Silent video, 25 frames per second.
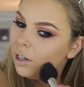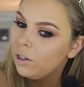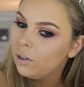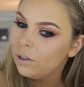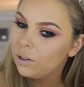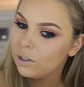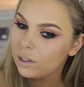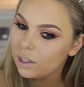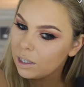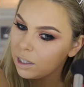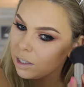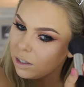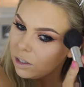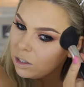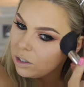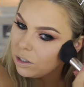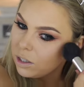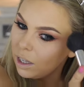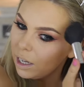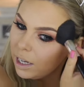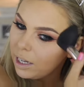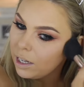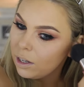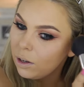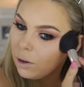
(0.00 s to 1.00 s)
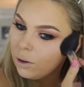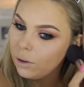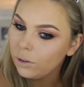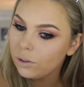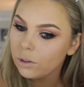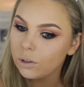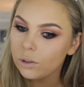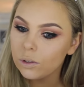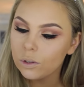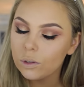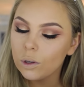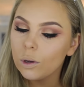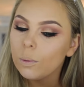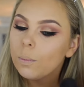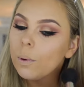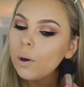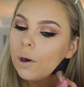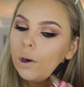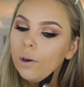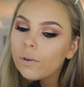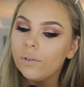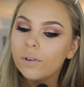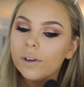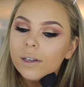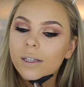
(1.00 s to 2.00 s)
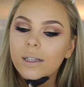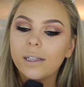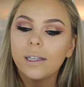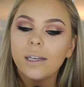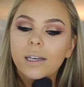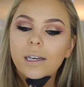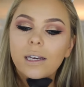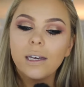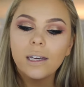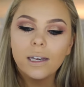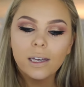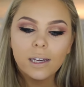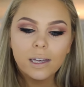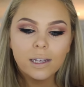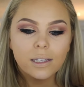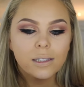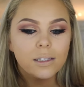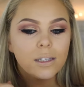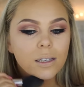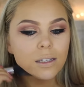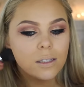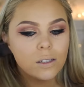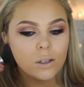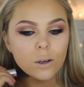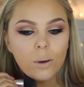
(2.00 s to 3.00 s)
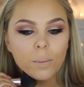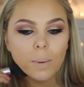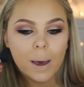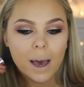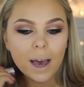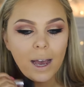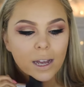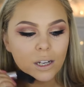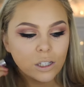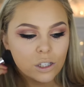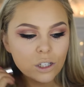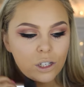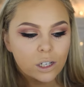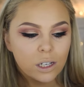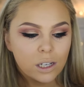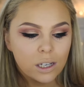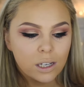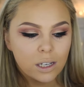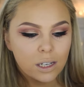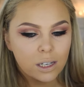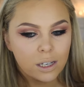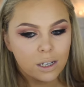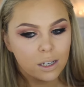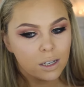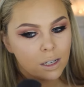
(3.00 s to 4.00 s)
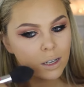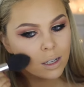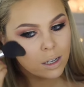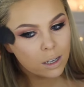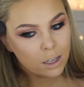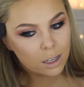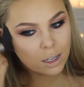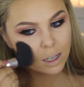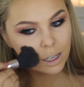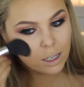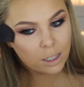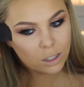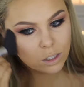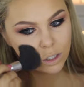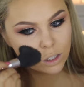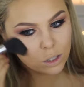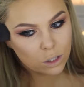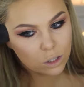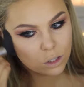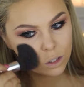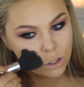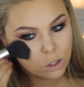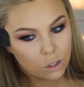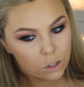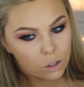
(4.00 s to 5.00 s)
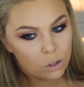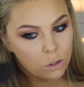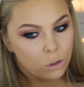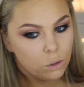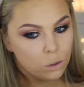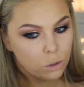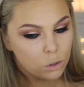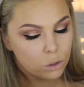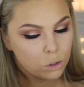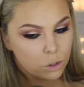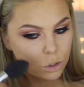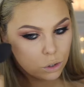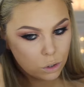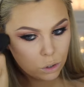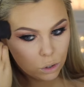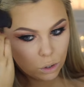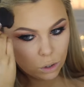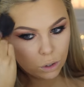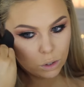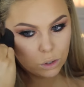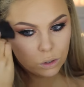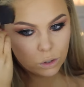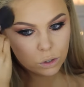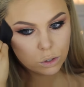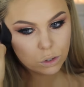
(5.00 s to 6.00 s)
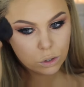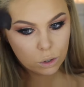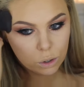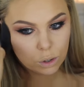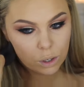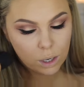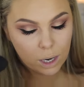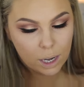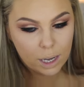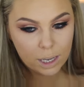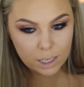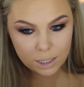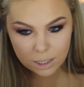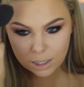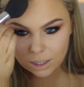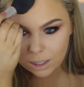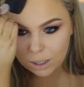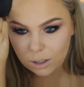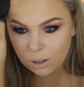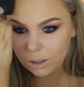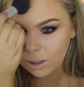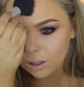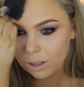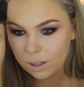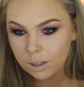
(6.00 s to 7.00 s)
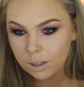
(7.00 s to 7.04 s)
I use it, it's just like it goes on so perfectly. It doesn't go patchy. It just looks so nice.